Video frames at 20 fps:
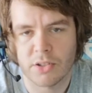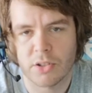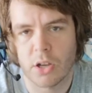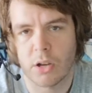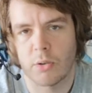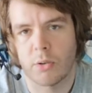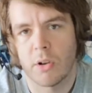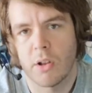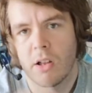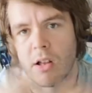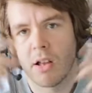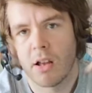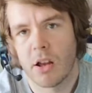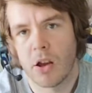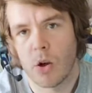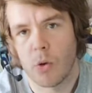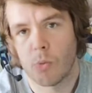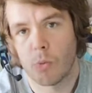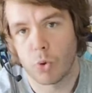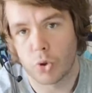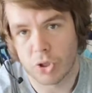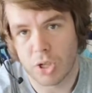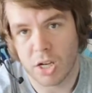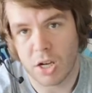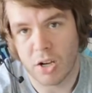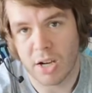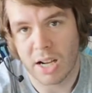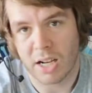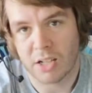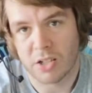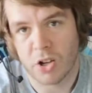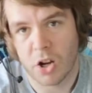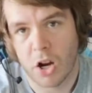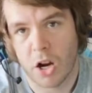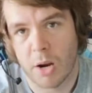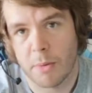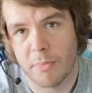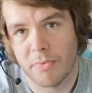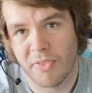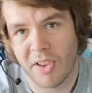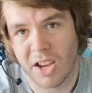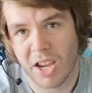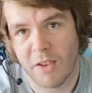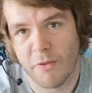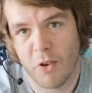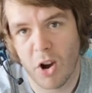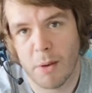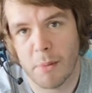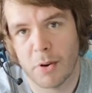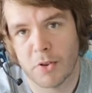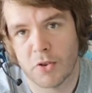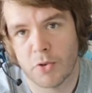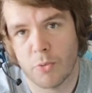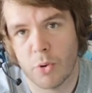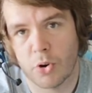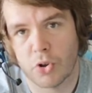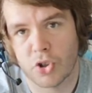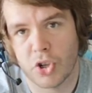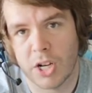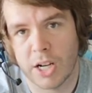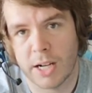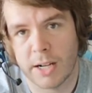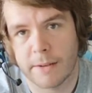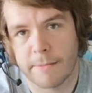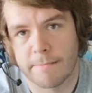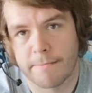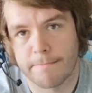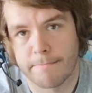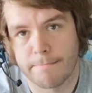So we'll see you next time. Thank you very much for watching.